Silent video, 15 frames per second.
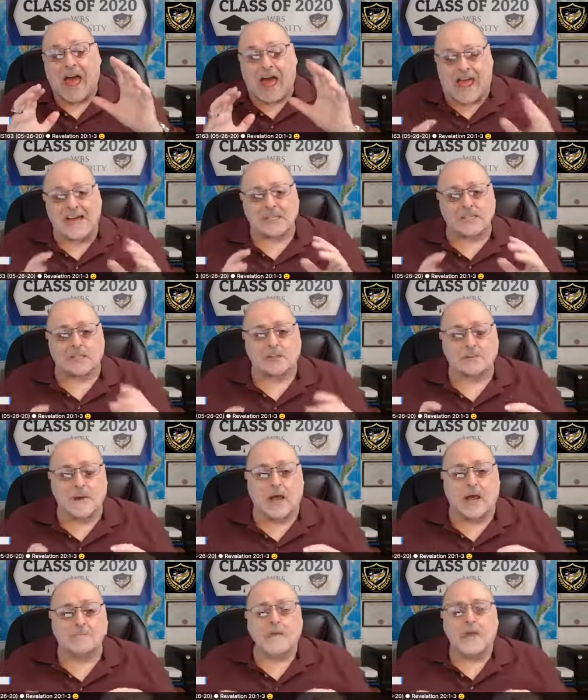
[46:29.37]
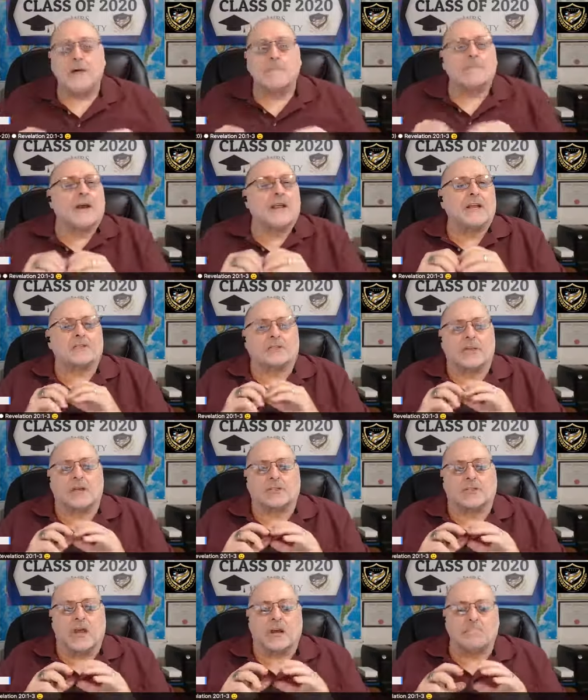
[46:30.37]
aspect, but it's
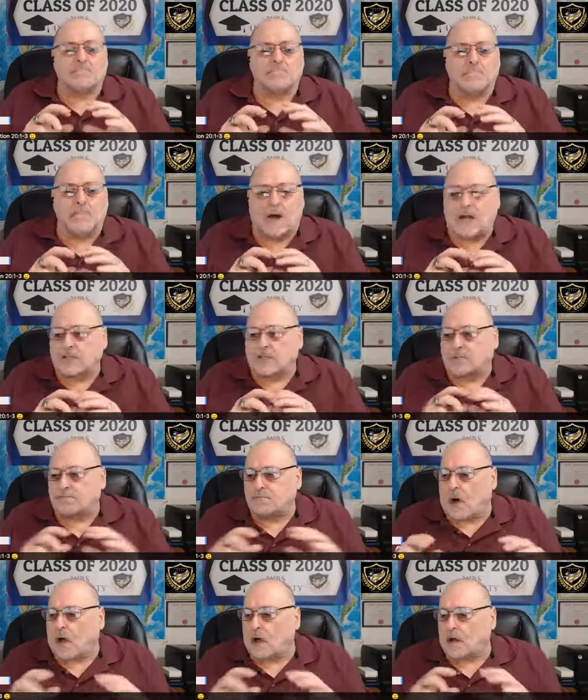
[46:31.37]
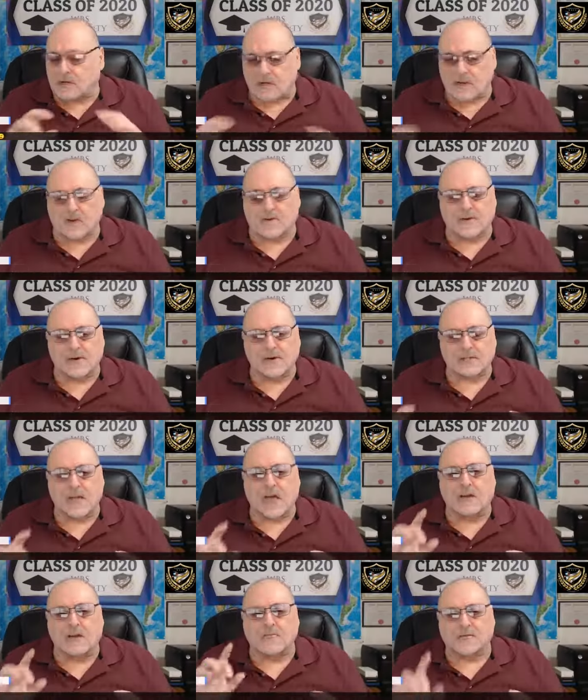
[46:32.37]
such a, a small difference
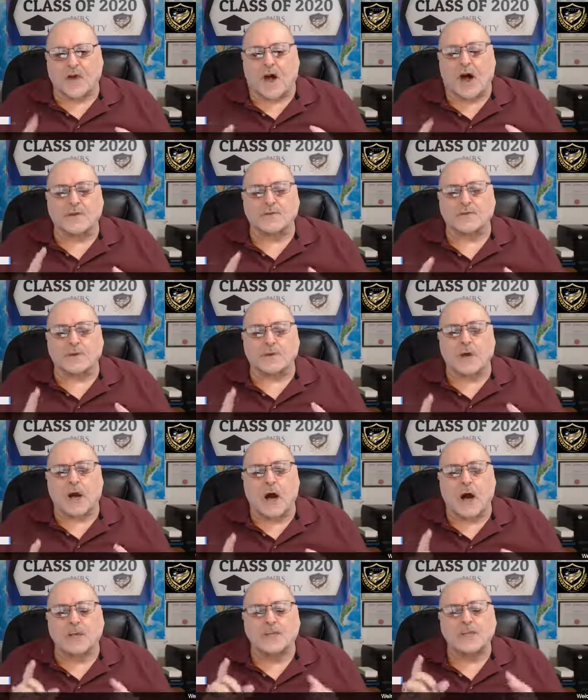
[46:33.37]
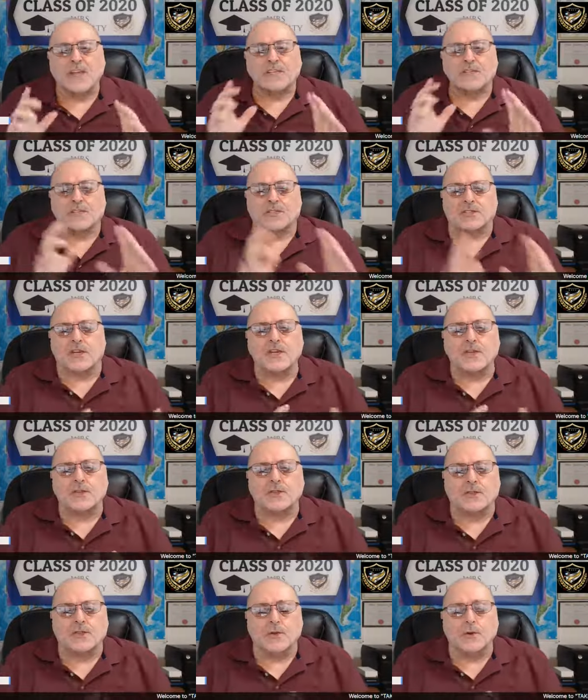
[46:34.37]
that Father God
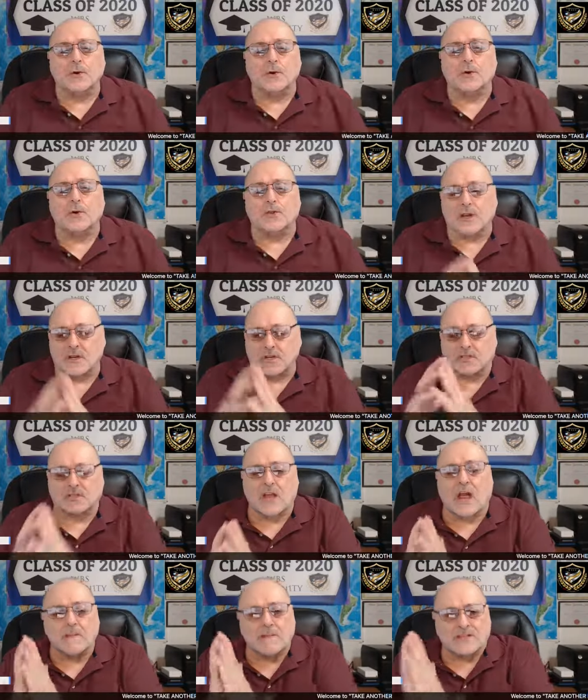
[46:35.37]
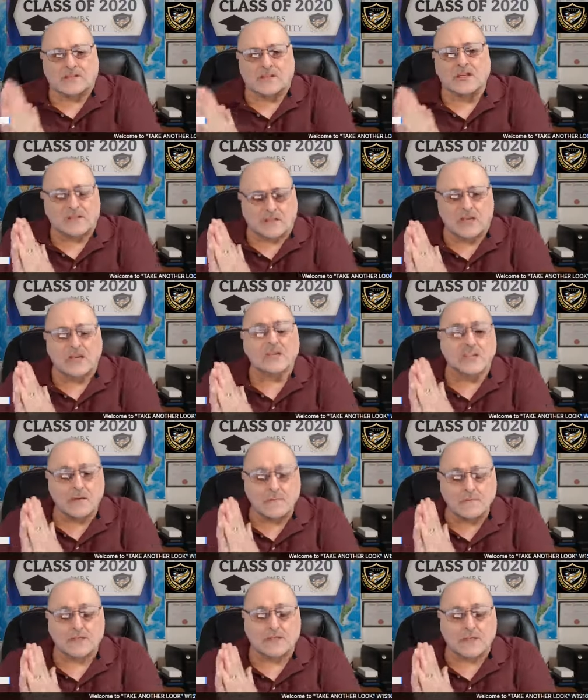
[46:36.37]
sees you the same as he sees
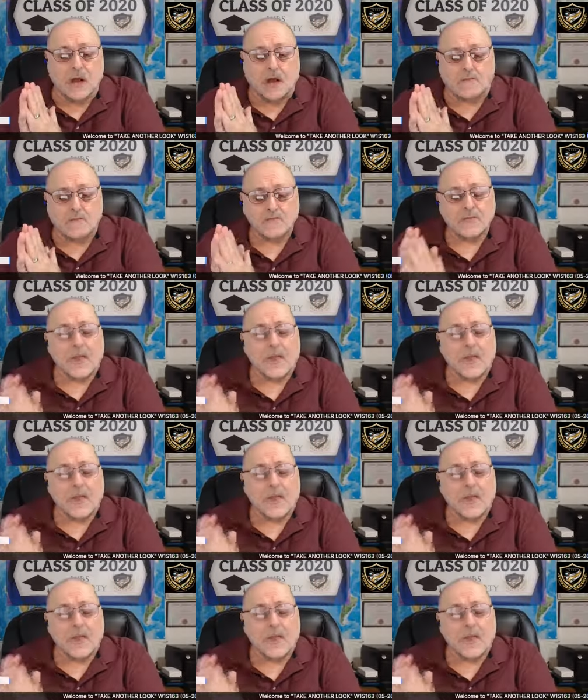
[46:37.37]
himself.